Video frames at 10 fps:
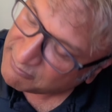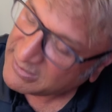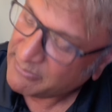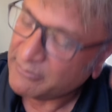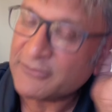
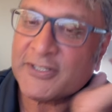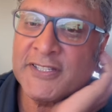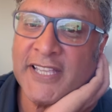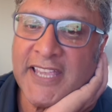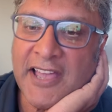Well,
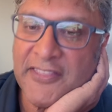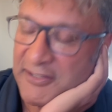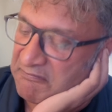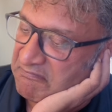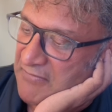maybe we'll just
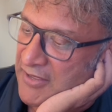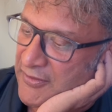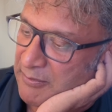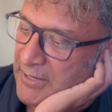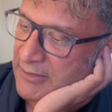say
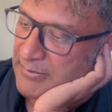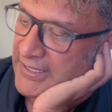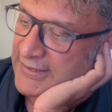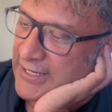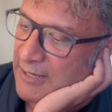other
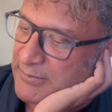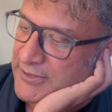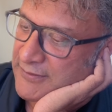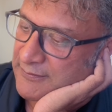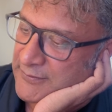
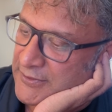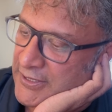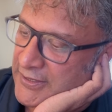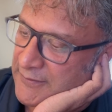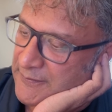pen-based
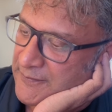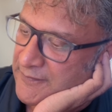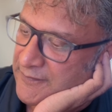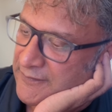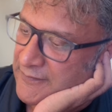apps.
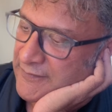Okay.